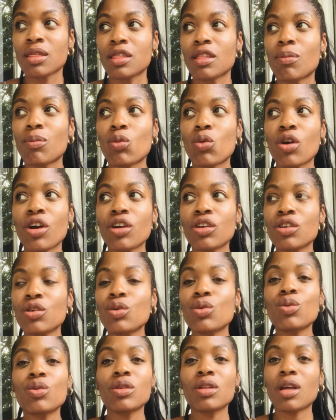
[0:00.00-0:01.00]
the more
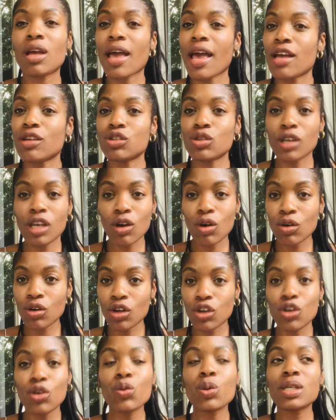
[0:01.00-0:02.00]
as you get
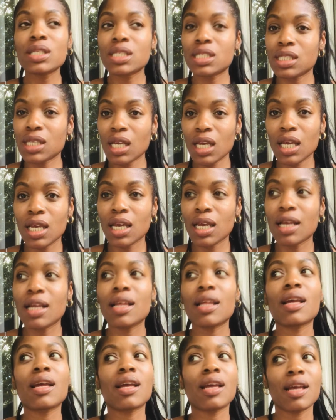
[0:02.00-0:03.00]
older, you will see
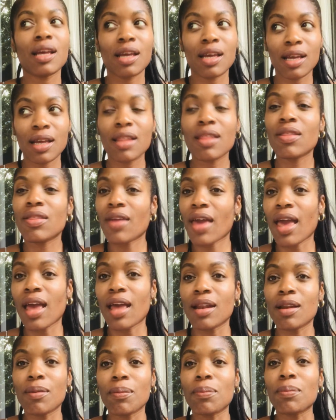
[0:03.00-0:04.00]

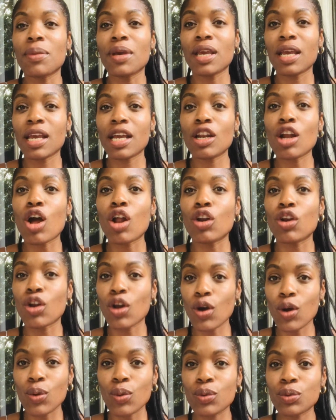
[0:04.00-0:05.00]
that being
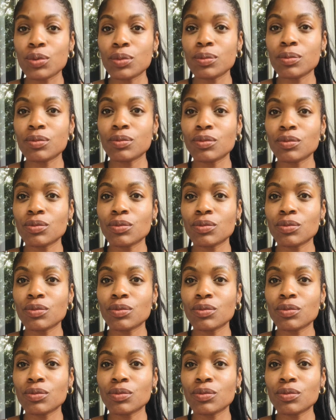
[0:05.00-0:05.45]
alone